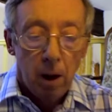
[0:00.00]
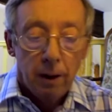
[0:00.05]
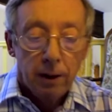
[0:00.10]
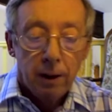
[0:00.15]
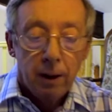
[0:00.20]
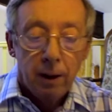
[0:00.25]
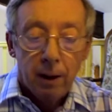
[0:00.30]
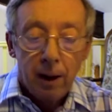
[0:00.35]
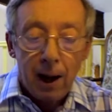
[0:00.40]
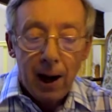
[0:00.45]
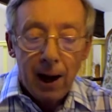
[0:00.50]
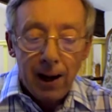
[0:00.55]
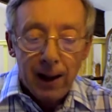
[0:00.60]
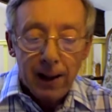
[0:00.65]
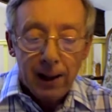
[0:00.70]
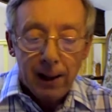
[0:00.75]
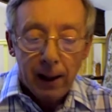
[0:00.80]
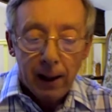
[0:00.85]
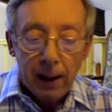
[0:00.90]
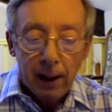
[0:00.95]
The
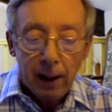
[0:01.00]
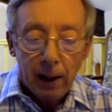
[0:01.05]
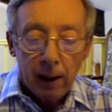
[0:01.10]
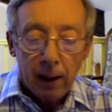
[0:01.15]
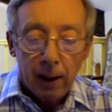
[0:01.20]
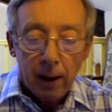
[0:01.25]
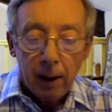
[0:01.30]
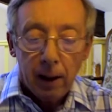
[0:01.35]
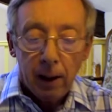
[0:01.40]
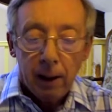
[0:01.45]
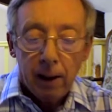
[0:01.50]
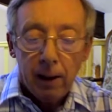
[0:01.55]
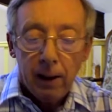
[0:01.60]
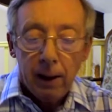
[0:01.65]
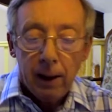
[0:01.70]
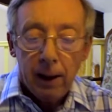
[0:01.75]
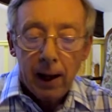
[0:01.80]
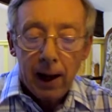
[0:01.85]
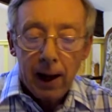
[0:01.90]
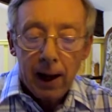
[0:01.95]
lining,
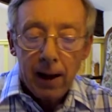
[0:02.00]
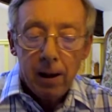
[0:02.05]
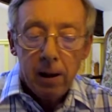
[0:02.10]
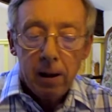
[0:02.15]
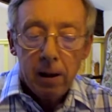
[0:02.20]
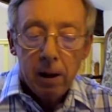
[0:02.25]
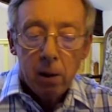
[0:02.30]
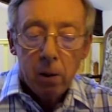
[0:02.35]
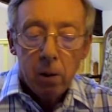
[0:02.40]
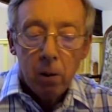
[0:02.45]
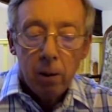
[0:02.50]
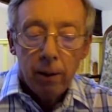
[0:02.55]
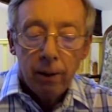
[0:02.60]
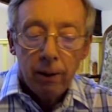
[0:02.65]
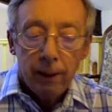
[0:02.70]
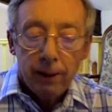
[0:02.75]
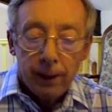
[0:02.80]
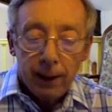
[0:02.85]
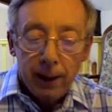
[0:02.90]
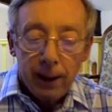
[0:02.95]
the
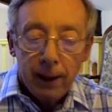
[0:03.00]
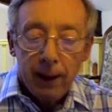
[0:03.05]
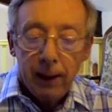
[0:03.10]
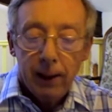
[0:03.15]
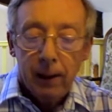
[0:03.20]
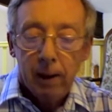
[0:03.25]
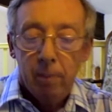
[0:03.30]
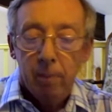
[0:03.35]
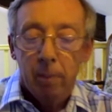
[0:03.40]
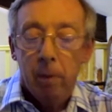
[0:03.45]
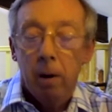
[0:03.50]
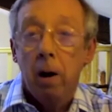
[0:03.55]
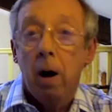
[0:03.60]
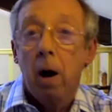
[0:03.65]
endothelium